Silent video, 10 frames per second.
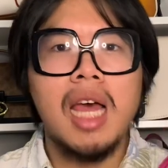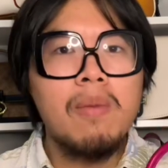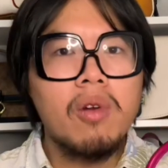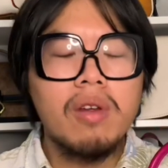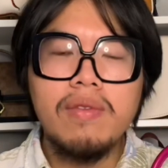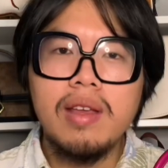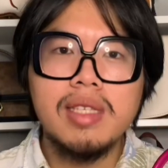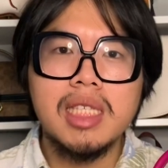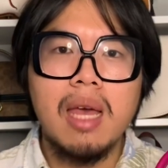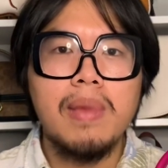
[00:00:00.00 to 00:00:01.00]
more reviews
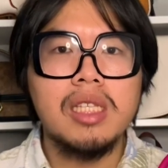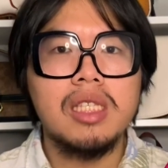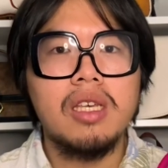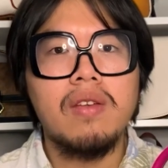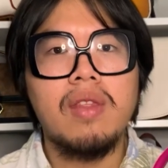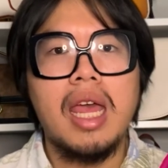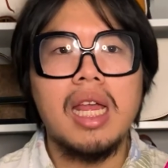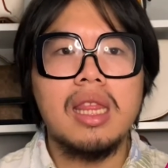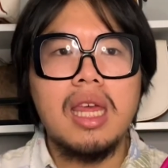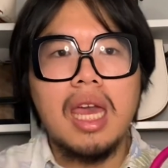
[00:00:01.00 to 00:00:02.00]
coming soon,
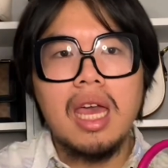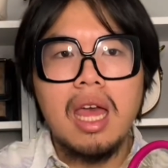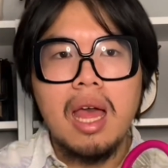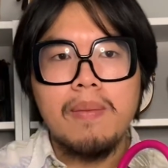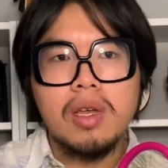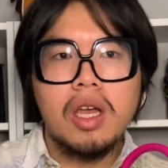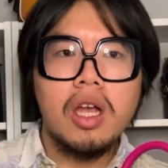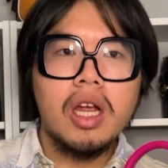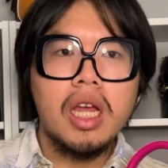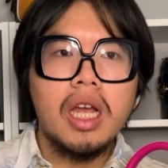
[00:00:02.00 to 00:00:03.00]
like the
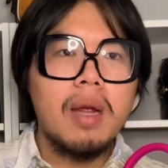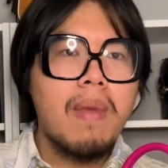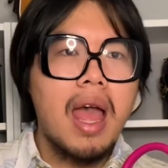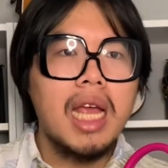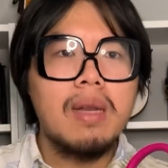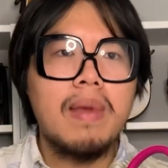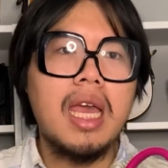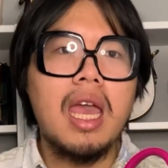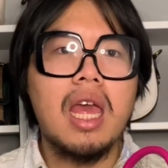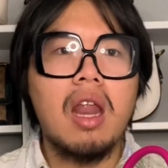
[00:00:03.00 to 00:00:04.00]
courier behind
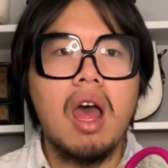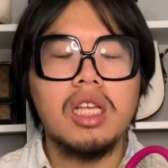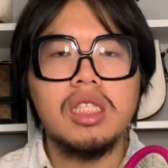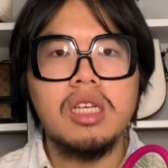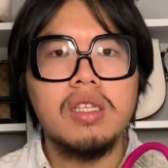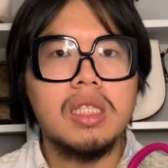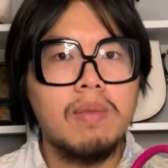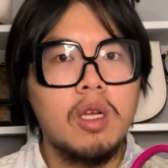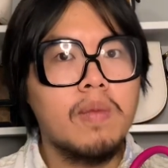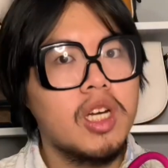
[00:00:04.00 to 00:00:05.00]
me and also some
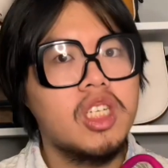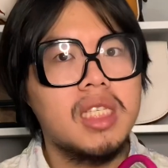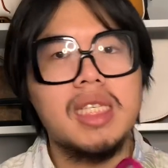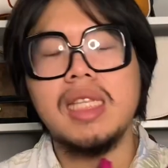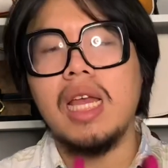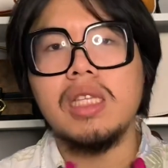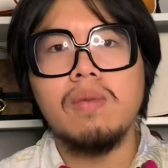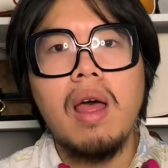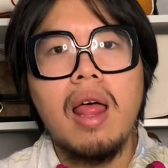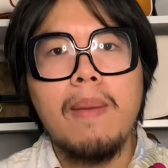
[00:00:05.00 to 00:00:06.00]
new purchases as
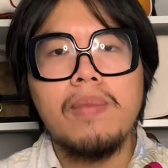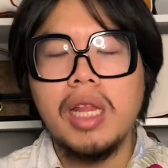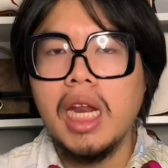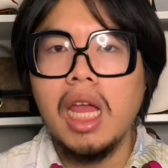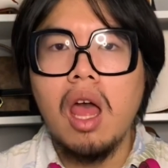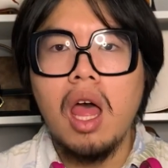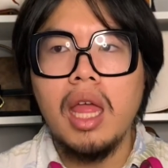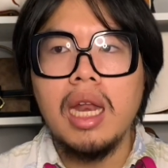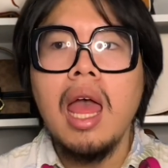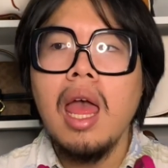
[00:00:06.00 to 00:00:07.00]
well. I'm planning
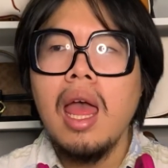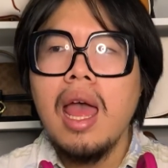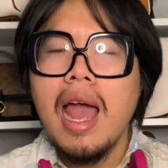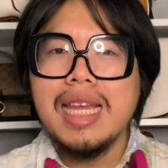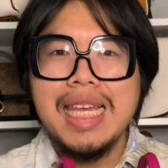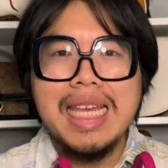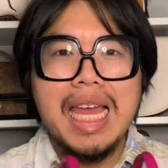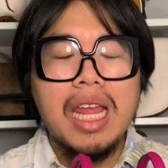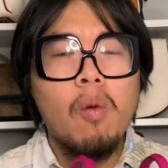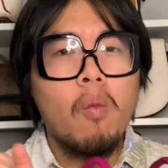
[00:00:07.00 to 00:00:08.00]
on, I think,
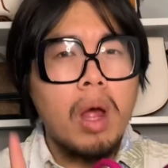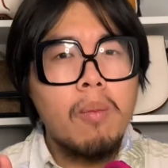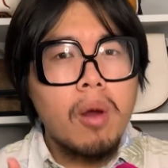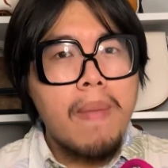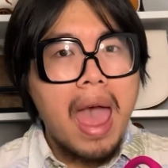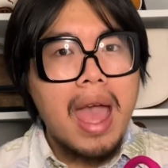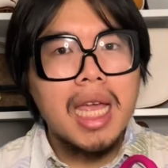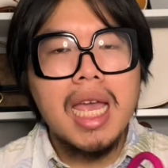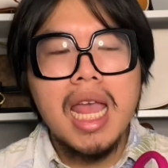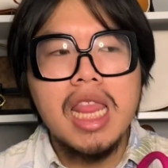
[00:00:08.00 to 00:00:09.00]
getting one more
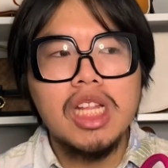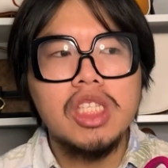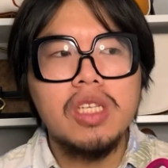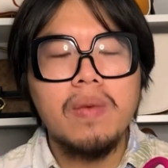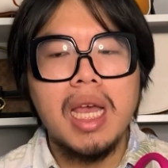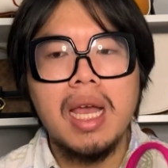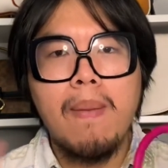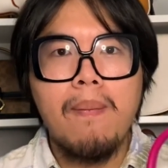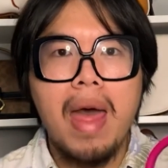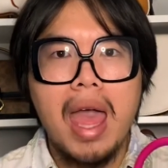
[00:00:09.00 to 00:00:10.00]
bag and then doing
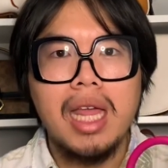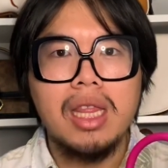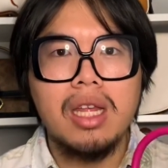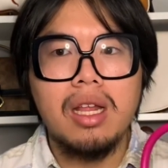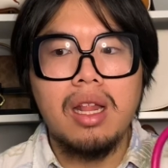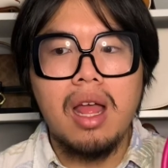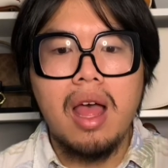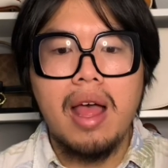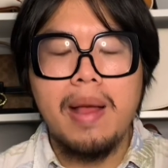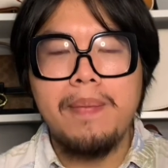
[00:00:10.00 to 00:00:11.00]
my little
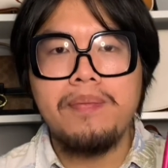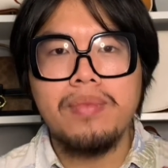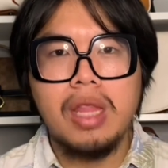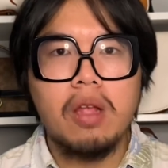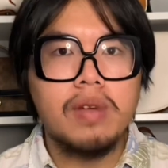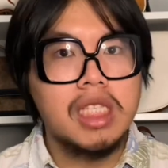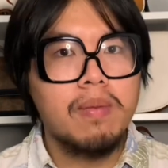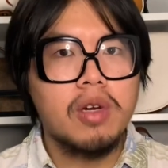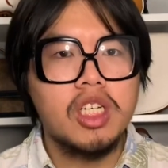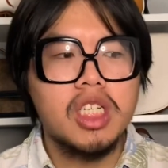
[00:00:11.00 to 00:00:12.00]
like
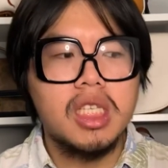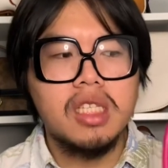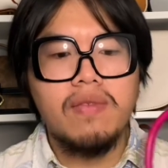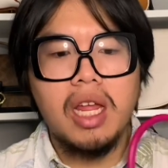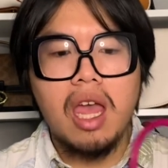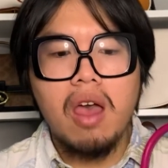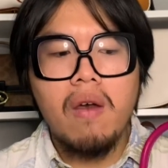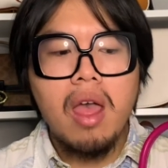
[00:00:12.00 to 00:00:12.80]
recent purchases video.